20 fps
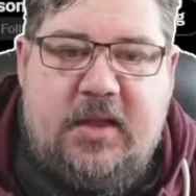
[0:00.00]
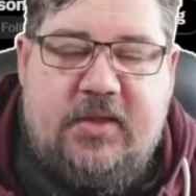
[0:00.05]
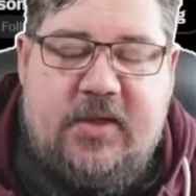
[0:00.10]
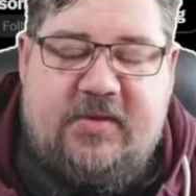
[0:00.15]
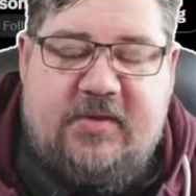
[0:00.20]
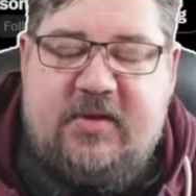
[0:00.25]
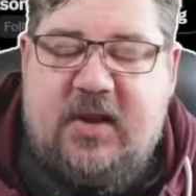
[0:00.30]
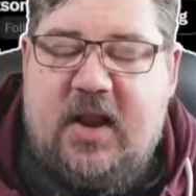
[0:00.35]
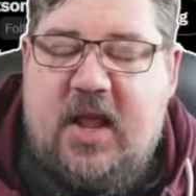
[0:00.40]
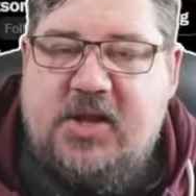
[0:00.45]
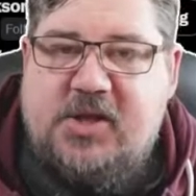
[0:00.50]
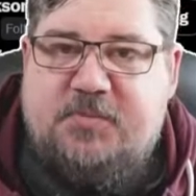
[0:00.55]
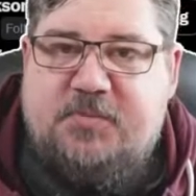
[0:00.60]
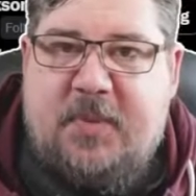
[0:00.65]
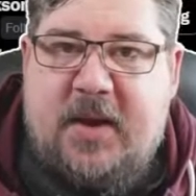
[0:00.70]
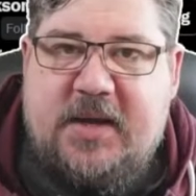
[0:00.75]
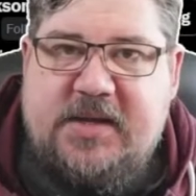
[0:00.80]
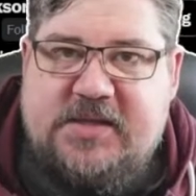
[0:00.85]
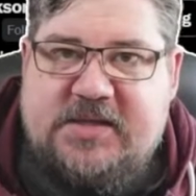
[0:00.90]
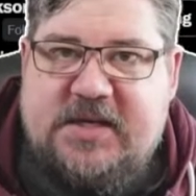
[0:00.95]
this Lunch
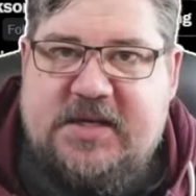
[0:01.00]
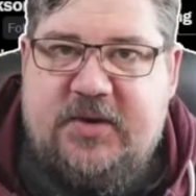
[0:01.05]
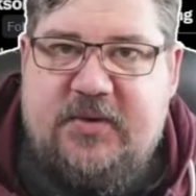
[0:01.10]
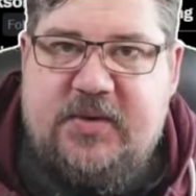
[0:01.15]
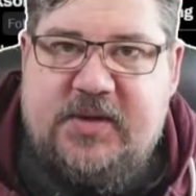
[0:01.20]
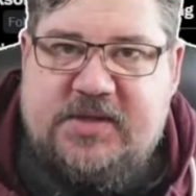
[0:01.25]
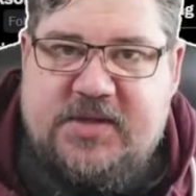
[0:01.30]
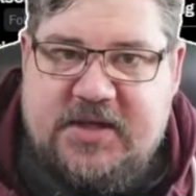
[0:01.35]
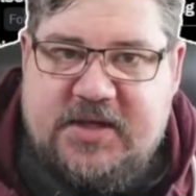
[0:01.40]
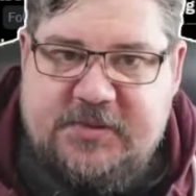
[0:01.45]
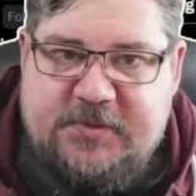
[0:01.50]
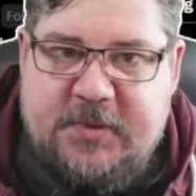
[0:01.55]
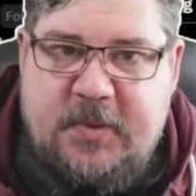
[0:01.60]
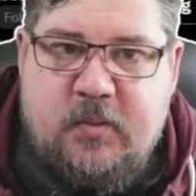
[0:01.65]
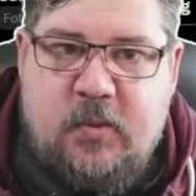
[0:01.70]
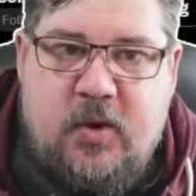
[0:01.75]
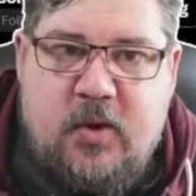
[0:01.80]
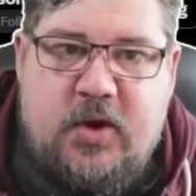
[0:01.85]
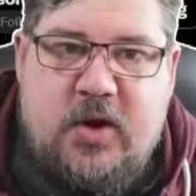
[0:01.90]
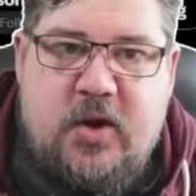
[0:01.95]
Bite series that he's
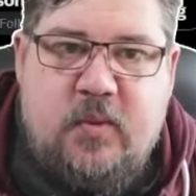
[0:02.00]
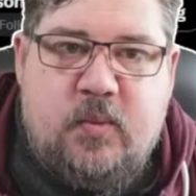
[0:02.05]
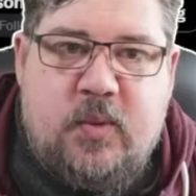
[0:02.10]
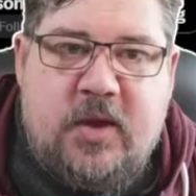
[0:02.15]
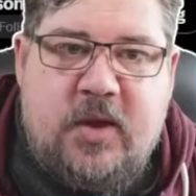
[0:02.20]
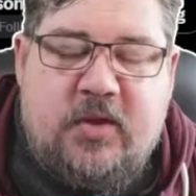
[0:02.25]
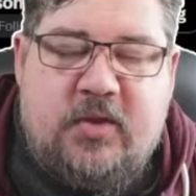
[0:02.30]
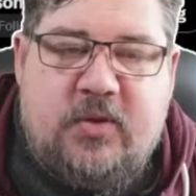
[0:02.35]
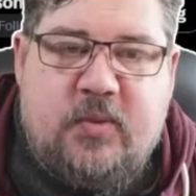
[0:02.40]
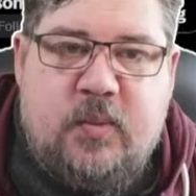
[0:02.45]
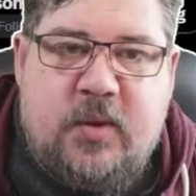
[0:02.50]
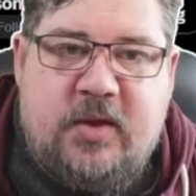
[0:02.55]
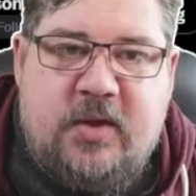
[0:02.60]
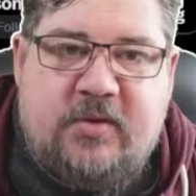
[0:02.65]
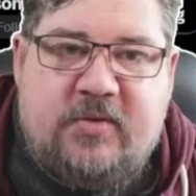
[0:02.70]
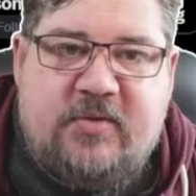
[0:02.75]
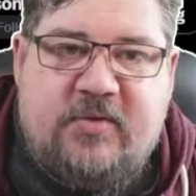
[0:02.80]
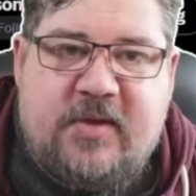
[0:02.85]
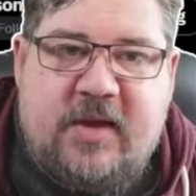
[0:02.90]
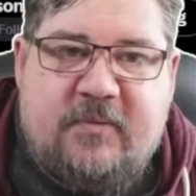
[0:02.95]
been working
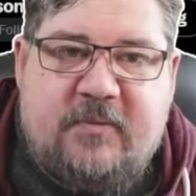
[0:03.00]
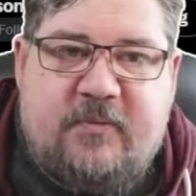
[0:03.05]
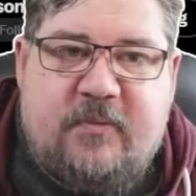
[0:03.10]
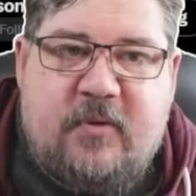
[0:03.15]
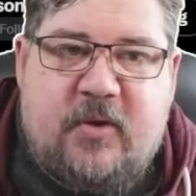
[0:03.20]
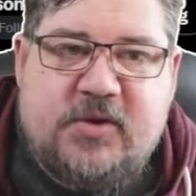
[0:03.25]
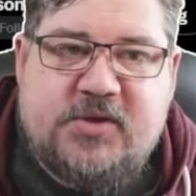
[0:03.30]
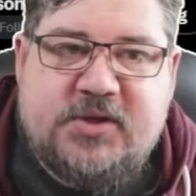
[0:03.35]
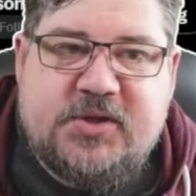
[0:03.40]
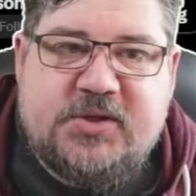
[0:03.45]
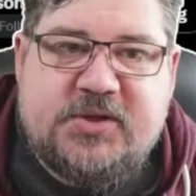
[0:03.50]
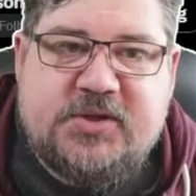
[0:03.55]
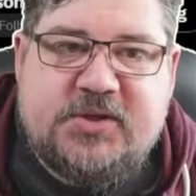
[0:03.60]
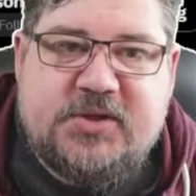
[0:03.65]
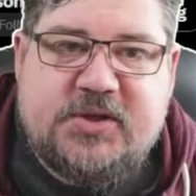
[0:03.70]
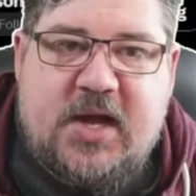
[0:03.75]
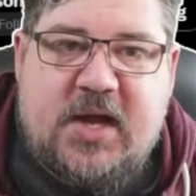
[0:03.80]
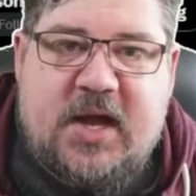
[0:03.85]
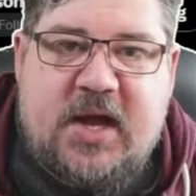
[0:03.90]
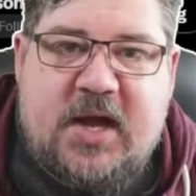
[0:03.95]
with Steph
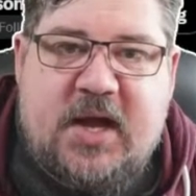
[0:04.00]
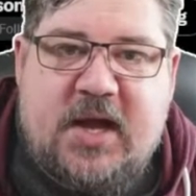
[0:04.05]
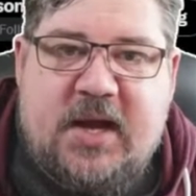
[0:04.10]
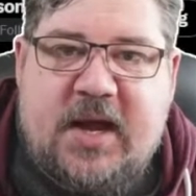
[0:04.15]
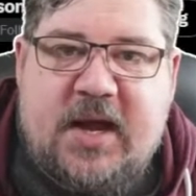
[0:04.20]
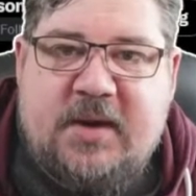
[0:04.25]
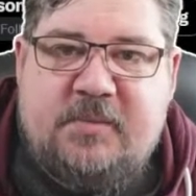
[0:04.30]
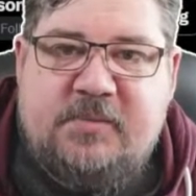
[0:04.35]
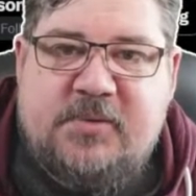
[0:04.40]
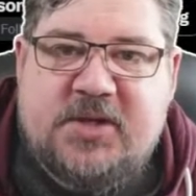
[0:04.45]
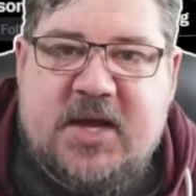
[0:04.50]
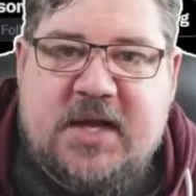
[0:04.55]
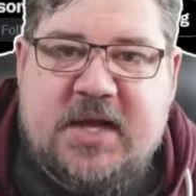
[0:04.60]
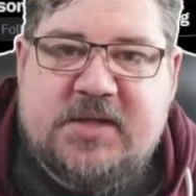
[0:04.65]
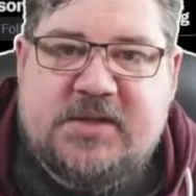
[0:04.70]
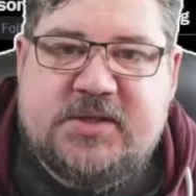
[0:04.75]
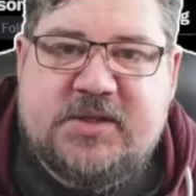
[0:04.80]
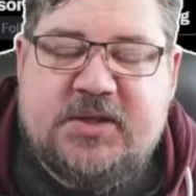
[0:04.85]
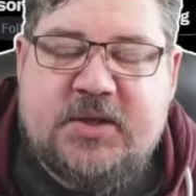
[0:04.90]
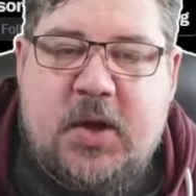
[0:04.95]
Rogers and Adam
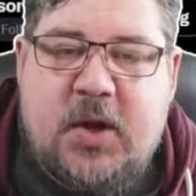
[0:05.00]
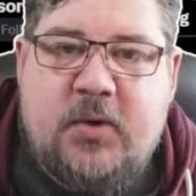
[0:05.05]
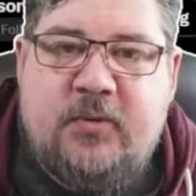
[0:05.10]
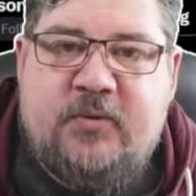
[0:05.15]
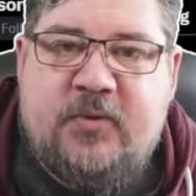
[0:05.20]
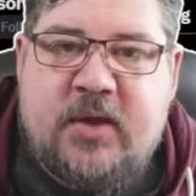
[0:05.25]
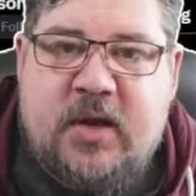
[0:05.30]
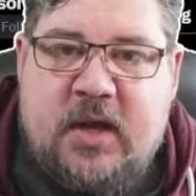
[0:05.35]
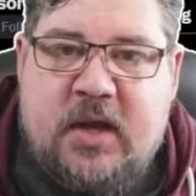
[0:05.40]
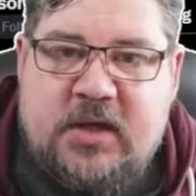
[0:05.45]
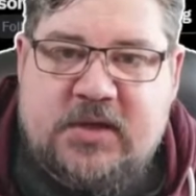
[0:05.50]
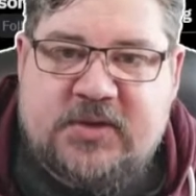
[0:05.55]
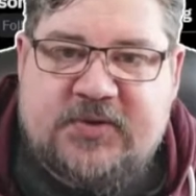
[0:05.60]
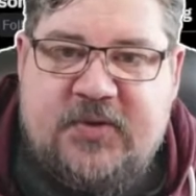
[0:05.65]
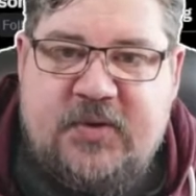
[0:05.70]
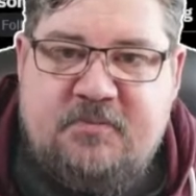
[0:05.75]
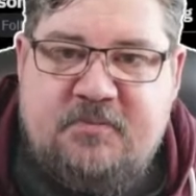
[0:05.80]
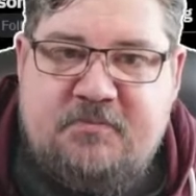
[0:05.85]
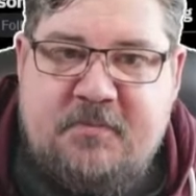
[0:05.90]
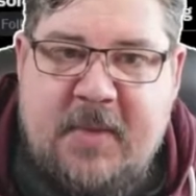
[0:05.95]
Jackson over the last
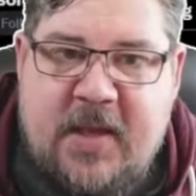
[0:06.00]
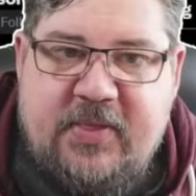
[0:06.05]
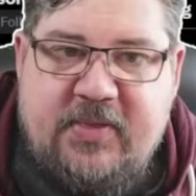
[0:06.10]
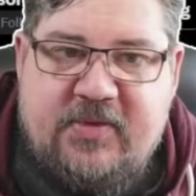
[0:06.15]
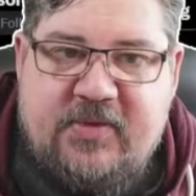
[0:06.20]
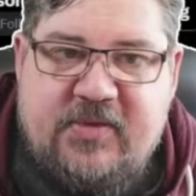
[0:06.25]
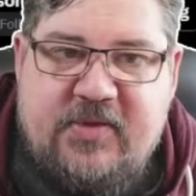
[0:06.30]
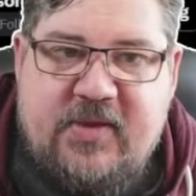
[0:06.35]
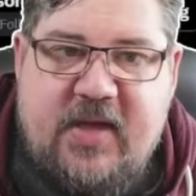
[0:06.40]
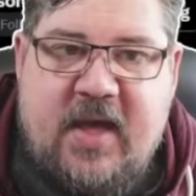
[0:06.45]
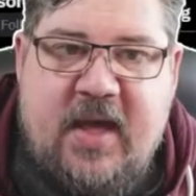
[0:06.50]
few months.